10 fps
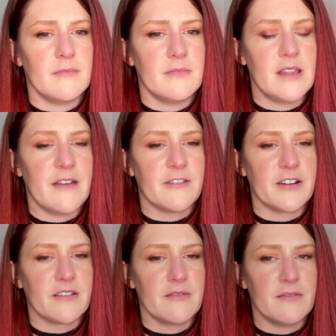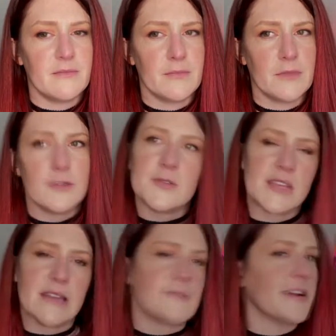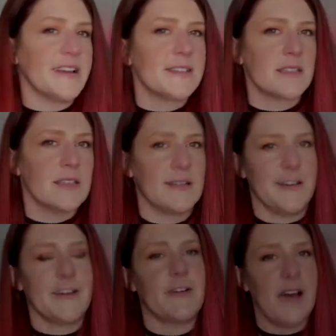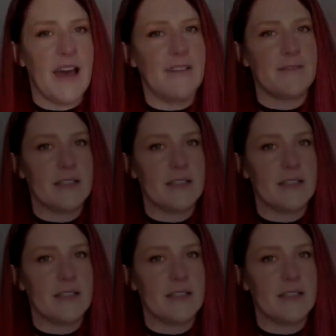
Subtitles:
never lose interest in your craft.